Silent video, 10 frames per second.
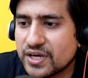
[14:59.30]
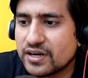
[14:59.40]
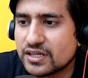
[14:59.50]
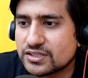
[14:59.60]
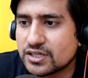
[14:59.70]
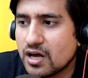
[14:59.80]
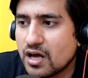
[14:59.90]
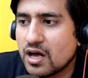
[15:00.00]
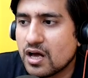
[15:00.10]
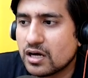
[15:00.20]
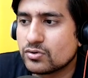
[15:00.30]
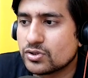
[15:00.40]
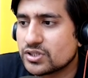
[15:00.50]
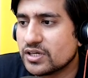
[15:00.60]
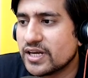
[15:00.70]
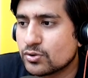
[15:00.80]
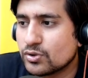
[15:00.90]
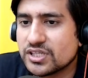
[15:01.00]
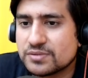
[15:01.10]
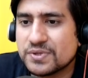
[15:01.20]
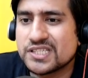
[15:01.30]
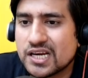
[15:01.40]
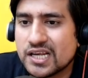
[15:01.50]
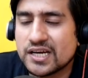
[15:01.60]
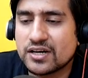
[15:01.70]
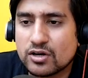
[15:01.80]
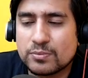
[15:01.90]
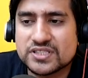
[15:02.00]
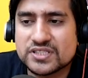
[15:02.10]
pay attention. Now, question. Next question is basically developer